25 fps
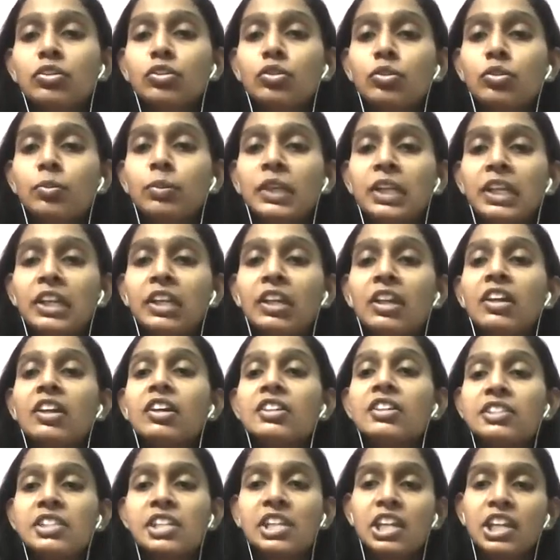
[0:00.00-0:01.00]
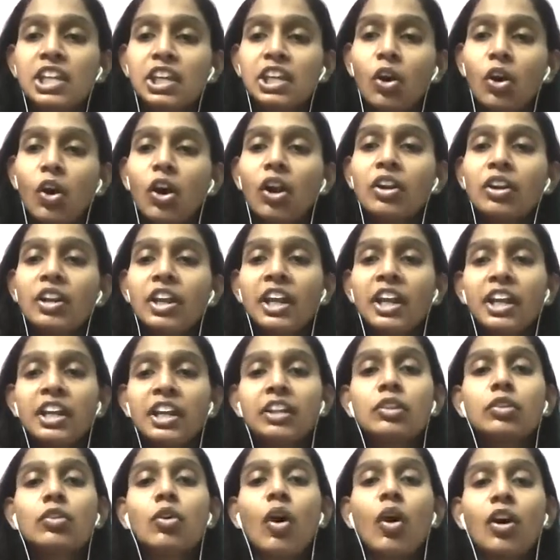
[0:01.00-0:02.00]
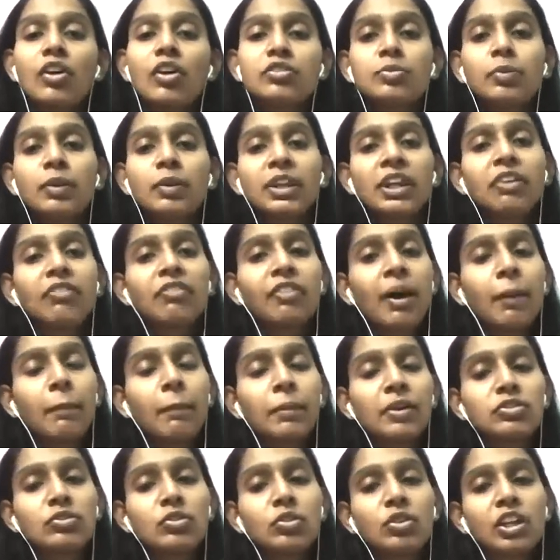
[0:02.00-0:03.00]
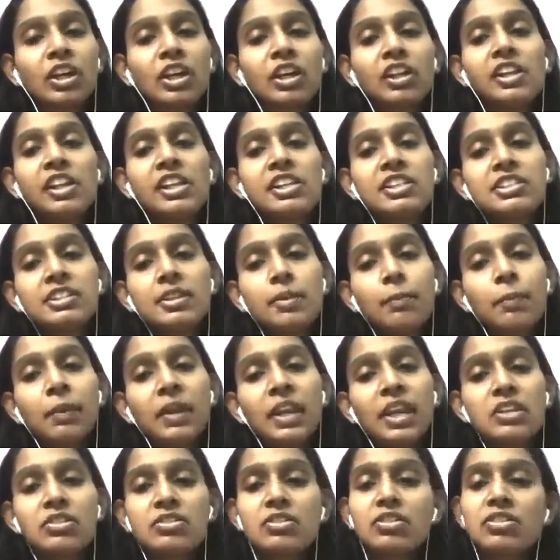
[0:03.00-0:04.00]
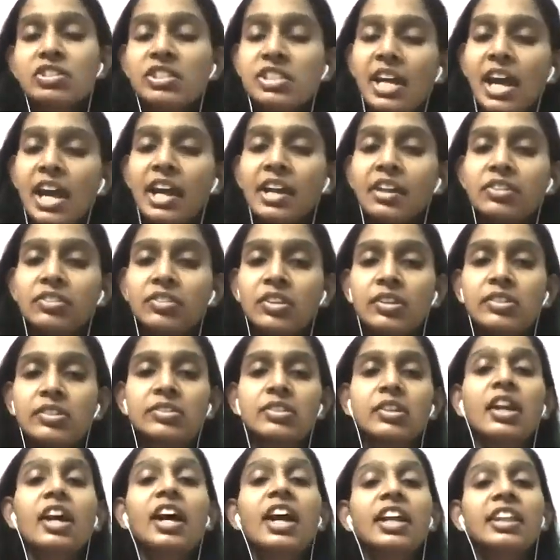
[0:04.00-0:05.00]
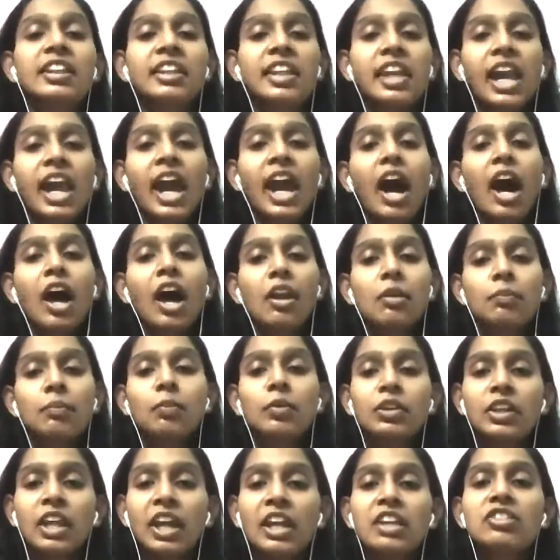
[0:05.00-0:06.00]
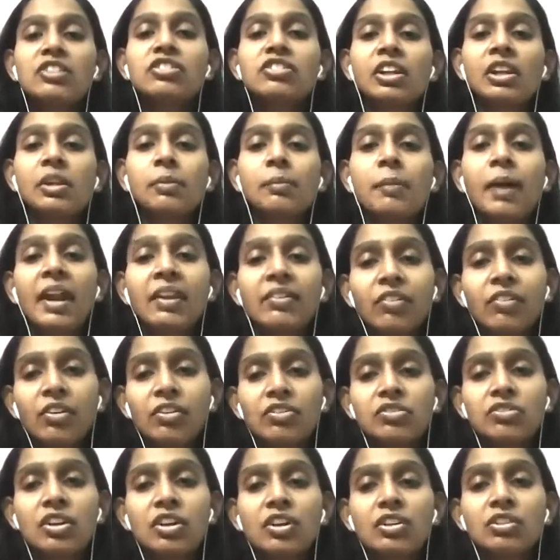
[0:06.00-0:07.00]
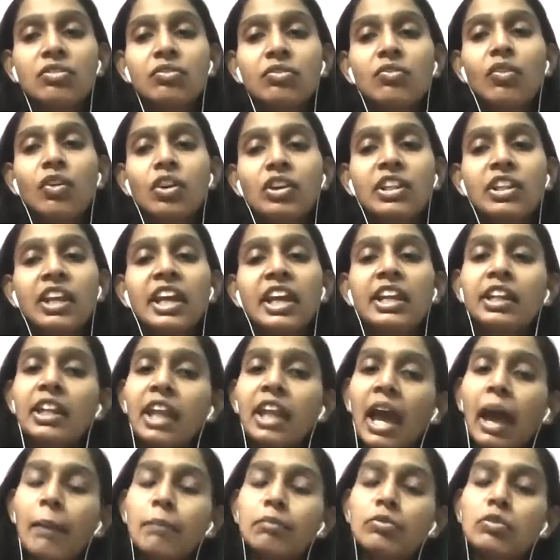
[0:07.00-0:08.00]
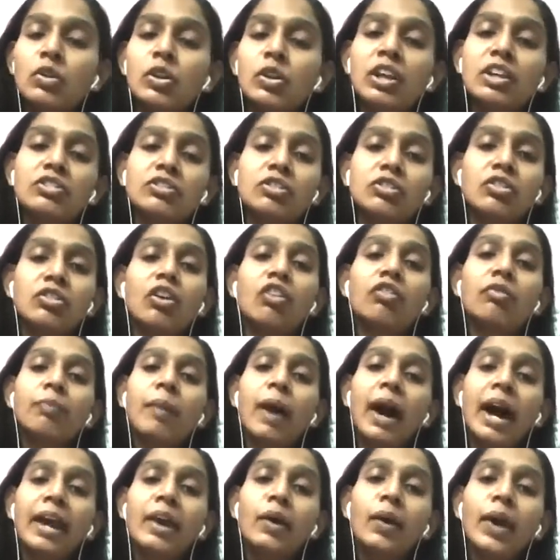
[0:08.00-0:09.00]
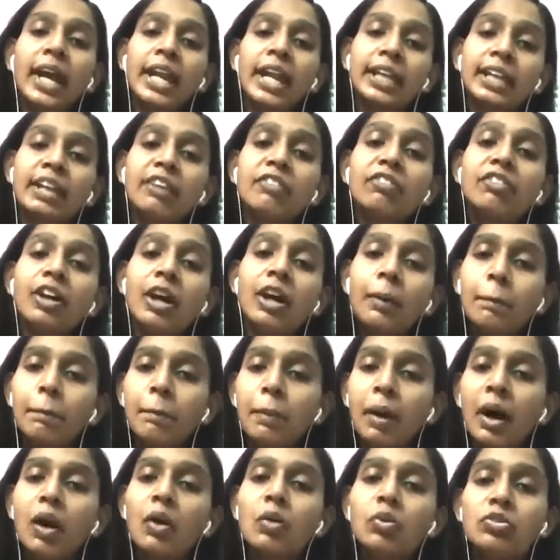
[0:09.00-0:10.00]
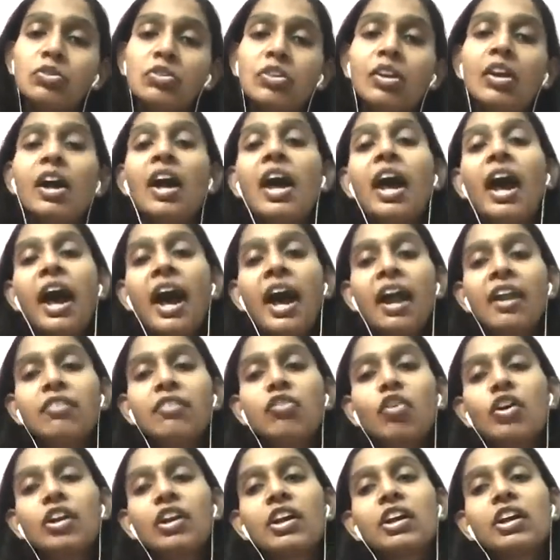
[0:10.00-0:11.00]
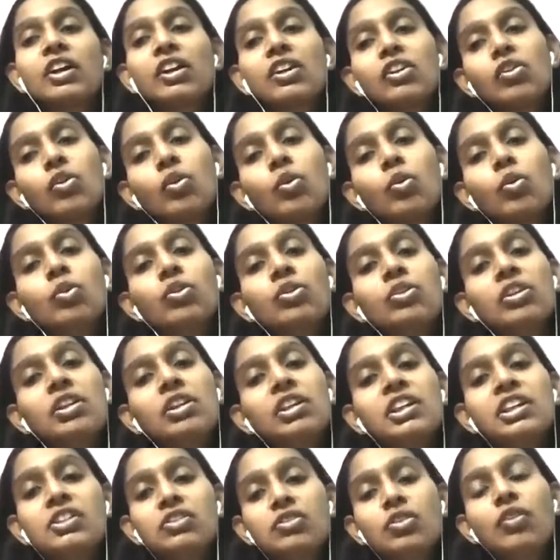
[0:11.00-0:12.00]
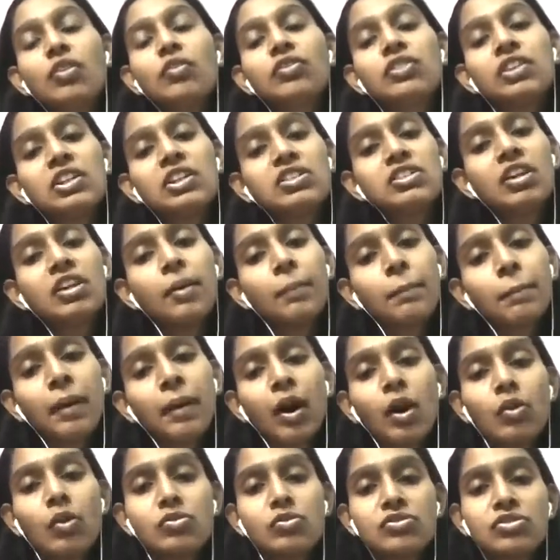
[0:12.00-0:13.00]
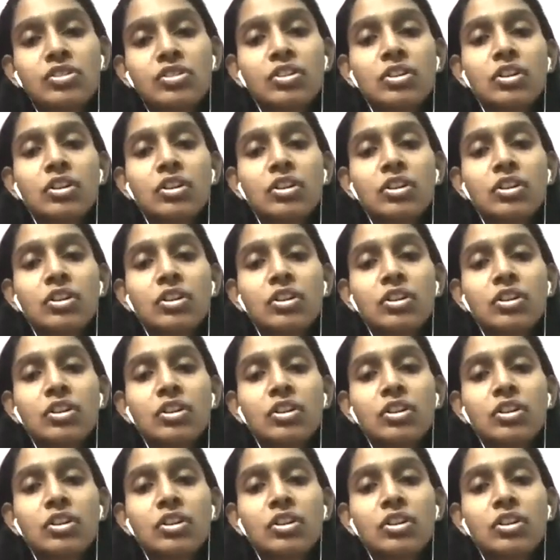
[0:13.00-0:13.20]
to be secured in cosmetic, pharmaceutical, and separation sciences. They are potential matrices for the encapsulation of bioactive compounds and for a controlled release of such compounds.